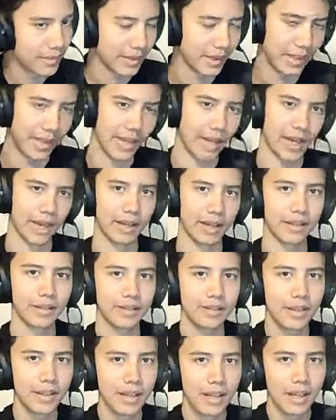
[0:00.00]
yeah.
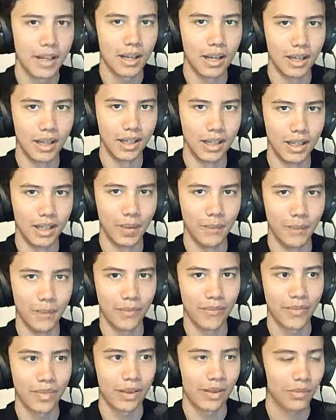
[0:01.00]
Um,
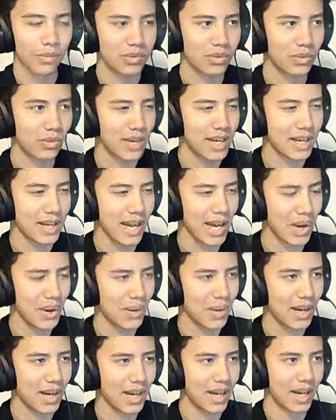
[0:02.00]
so right
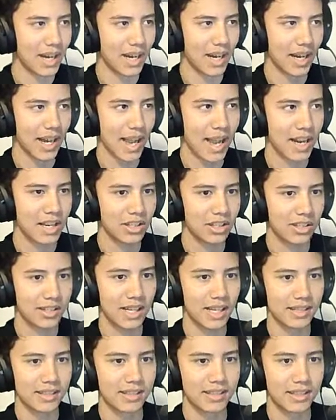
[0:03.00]
now, I actually
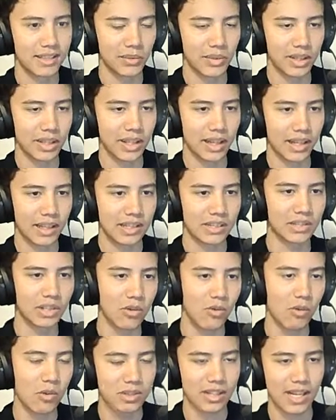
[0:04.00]
tested it with like the
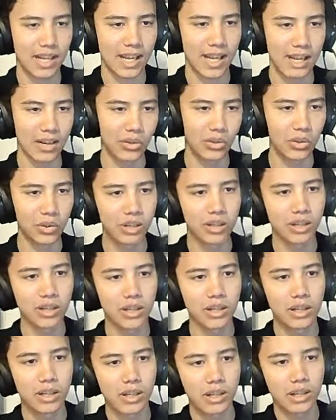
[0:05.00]
servos that I had earlier,
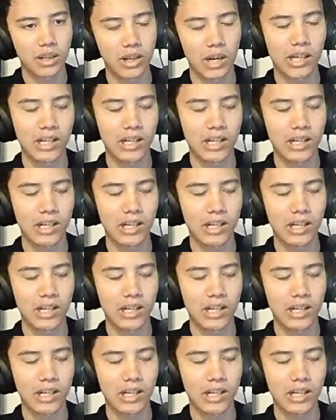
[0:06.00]
or I